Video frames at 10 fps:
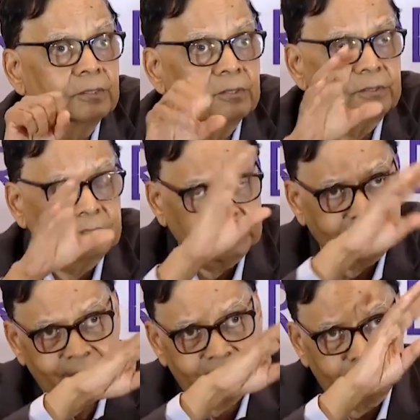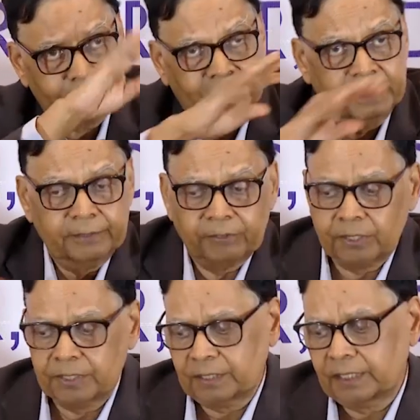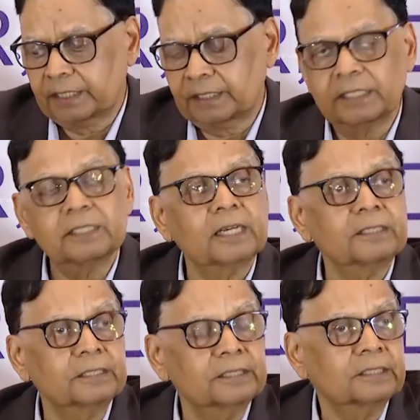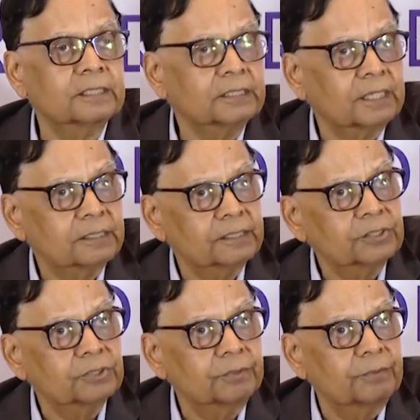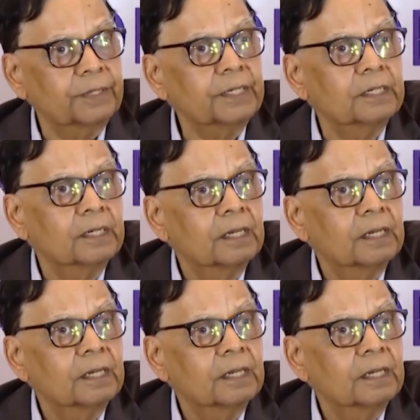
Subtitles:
So state's plea was that these cesses and surcharges should be